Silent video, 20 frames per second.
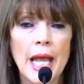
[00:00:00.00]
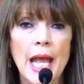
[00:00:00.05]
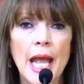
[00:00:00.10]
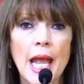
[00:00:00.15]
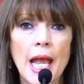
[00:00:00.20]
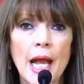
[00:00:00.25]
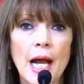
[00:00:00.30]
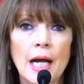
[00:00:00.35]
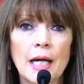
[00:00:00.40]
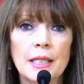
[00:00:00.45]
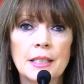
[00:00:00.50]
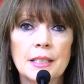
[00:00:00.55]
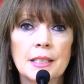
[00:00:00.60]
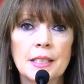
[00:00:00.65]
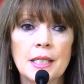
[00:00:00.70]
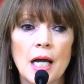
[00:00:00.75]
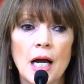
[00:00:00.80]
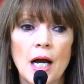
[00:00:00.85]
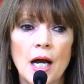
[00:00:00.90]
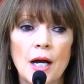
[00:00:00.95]
and
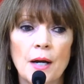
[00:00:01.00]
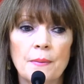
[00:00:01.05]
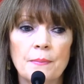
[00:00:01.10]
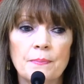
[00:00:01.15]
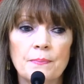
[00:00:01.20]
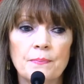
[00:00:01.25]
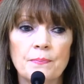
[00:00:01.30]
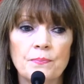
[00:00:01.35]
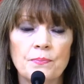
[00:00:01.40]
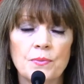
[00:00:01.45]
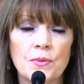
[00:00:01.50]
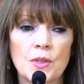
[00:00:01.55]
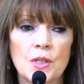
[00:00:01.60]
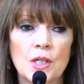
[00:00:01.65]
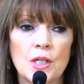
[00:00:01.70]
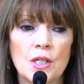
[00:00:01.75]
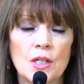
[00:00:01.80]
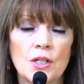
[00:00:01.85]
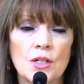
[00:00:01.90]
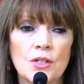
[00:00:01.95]
um,
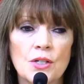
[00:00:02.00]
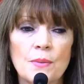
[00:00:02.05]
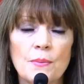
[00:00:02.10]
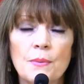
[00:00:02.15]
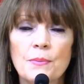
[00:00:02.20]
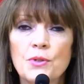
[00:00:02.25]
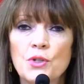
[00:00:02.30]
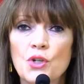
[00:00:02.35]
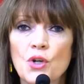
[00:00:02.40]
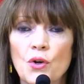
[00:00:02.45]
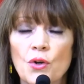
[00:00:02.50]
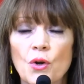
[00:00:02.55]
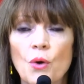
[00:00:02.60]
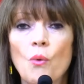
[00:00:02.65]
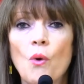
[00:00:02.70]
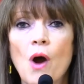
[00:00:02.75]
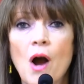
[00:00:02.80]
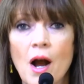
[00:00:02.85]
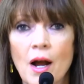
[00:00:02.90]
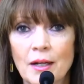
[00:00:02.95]
sometimes you don't know
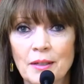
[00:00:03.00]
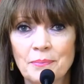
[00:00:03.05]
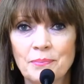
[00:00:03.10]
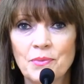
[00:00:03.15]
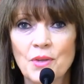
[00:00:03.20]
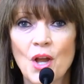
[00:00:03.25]
why.